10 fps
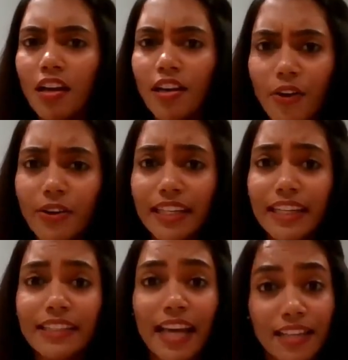
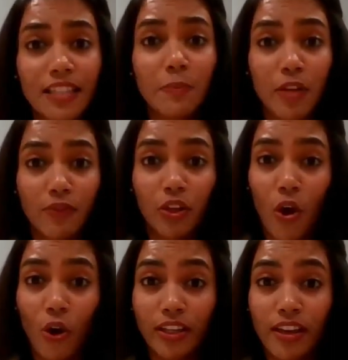Currently, the assessment of the
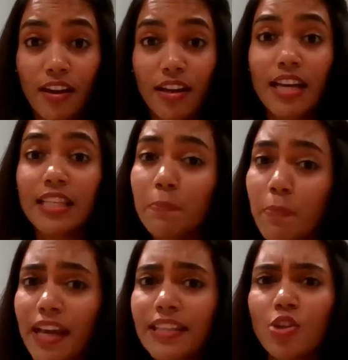cornea is
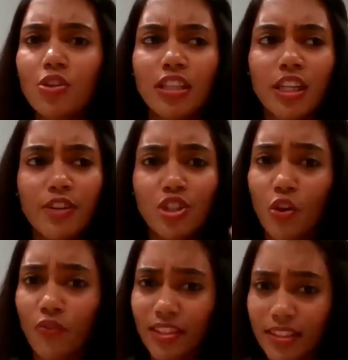based on the deviation
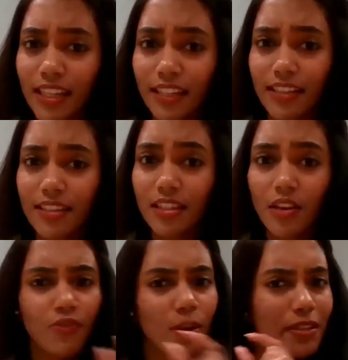of its thickness
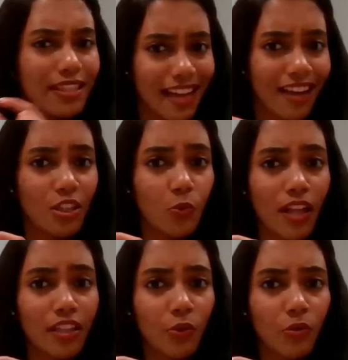from the standard
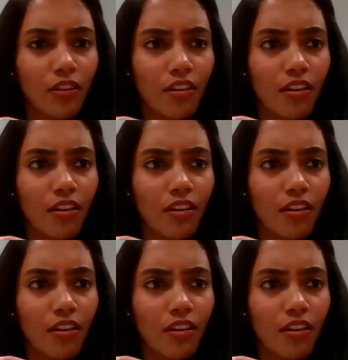value,